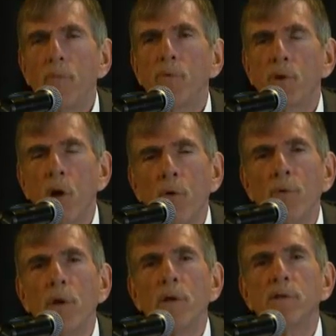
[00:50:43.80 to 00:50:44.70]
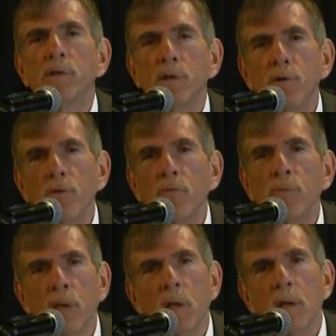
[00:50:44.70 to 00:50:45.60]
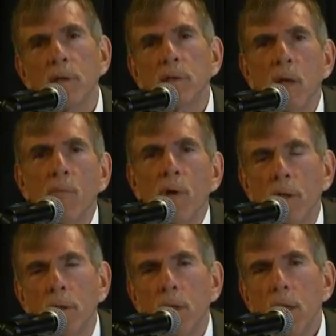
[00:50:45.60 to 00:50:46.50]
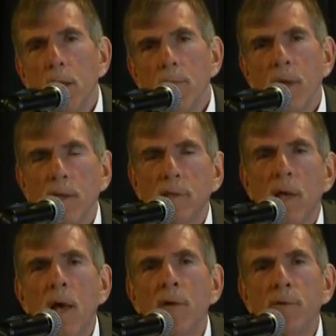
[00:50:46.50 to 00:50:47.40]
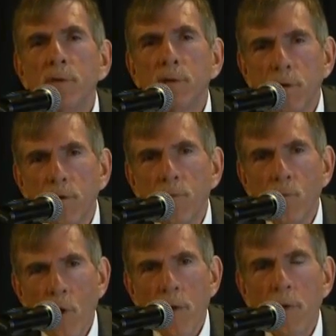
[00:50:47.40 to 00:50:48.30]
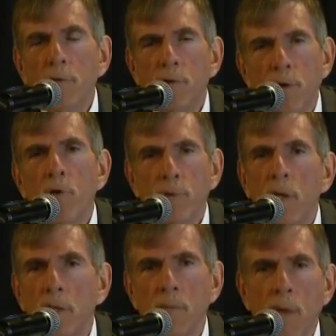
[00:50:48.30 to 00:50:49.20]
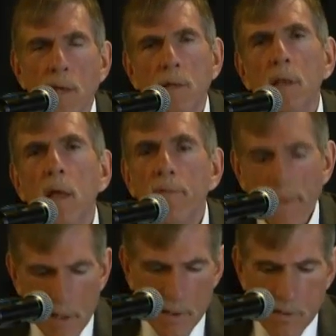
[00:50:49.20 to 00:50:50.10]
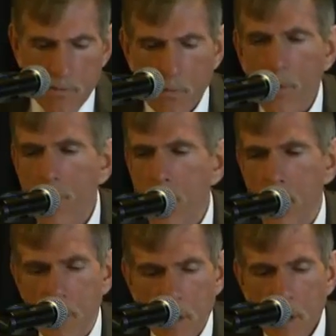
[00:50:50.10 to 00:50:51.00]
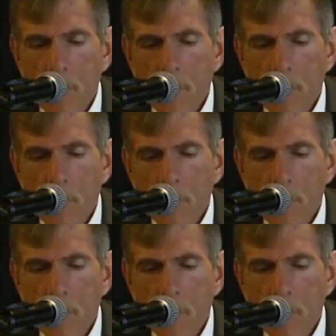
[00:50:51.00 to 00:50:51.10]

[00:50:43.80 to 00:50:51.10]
don't assume because someone may sound a certain way that you don't need the medical evidence for the